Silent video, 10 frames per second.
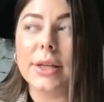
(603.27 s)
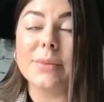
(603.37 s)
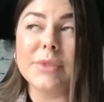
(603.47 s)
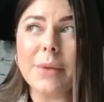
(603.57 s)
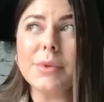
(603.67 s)

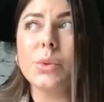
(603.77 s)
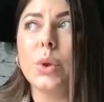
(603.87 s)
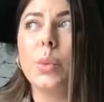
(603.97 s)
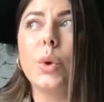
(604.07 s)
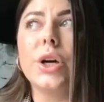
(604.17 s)
Sometimes
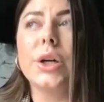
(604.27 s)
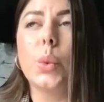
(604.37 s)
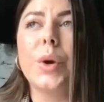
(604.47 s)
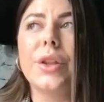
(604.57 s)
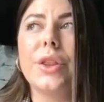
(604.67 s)
we work
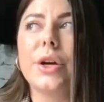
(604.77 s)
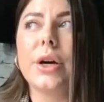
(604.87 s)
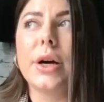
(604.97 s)
with